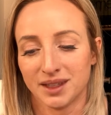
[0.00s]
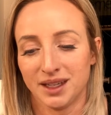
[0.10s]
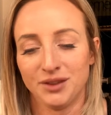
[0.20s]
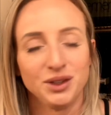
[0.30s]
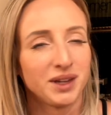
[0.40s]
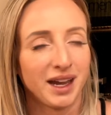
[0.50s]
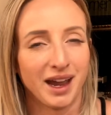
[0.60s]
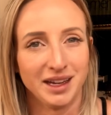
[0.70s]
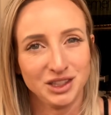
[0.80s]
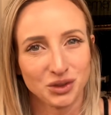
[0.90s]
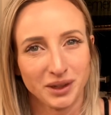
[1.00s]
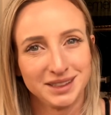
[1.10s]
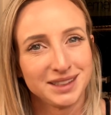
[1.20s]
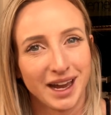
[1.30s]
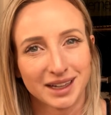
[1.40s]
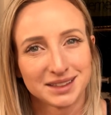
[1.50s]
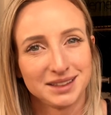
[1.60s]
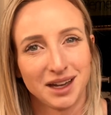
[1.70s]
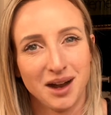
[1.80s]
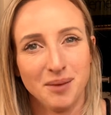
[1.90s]
if you can't enjoy
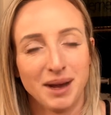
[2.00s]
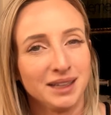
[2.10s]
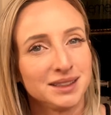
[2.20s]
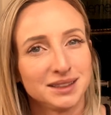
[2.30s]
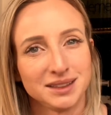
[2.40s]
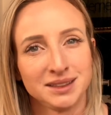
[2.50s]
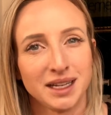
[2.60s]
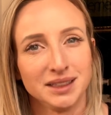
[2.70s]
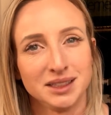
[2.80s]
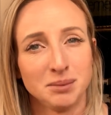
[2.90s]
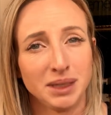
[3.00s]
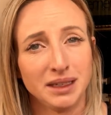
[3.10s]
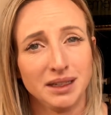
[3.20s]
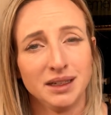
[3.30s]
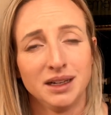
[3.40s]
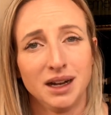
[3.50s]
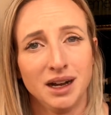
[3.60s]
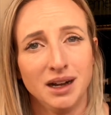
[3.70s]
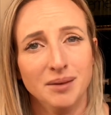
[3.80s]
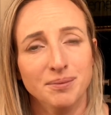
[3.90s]
sex as it's intended to be,
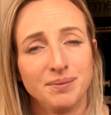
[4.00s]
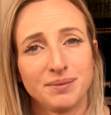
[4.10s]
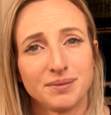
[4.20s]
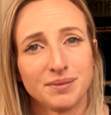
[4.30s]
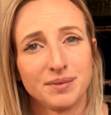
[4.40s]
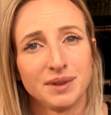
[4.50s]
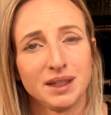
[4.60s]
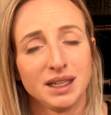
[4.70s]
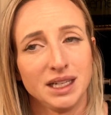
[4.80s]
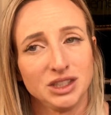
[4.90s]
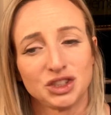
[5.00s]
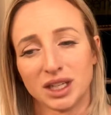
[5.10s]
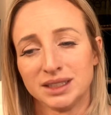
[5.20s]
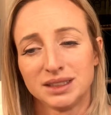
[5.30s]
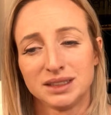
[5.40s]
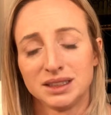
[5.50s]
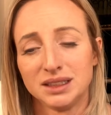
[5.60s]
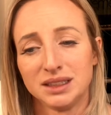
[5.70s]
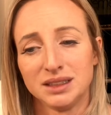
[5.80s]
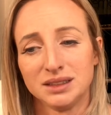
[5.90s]
it just
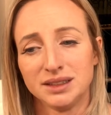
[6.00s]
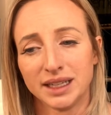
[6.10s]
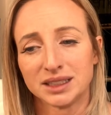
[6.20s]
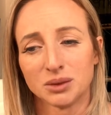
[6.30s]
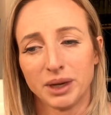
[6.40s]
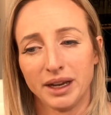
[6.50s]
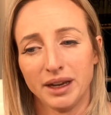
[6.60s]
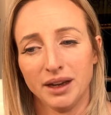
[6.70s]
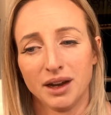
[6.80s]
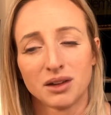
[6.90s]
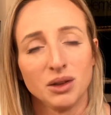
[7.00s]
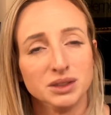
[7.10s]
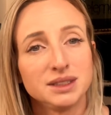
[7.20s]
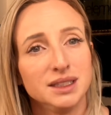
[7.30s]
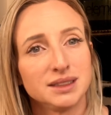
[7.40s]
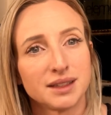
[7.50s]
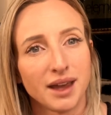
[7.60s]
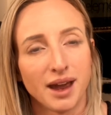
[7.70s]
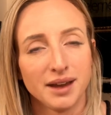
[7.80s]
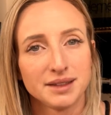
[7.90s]
takes away a closeness
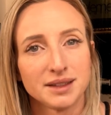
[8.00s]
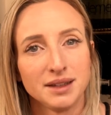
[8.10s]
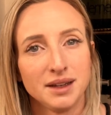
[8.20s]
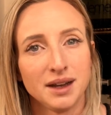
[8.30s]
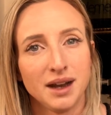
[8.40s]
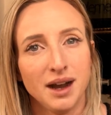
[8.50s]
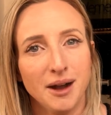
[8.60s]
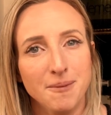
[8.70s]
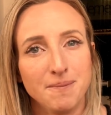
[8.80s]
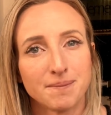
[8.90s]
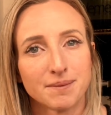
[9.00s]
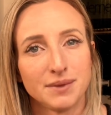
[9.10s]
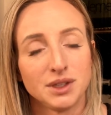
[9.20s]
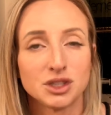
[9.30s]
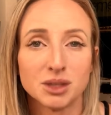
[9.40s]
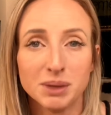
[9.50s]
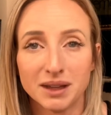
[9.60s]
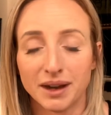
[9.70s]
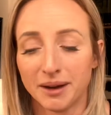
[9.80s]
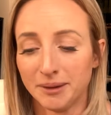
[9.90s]
that should be
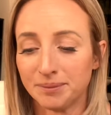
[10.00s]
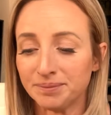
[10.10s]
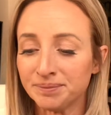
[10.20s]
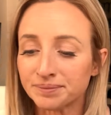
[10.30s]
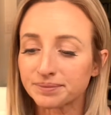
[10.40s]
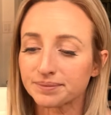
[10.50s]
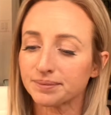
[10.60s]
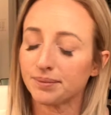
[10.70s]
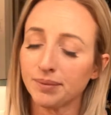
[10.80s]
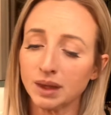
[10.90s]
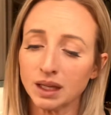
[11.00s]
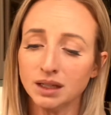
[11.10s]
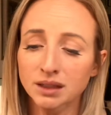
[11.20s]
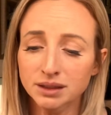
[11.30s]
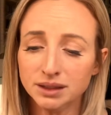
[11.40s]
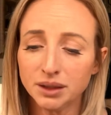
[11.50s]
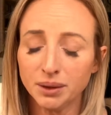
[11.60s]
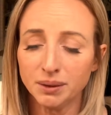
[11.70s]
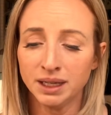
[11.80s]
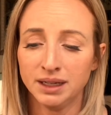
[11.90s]
there.
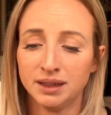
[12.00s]
So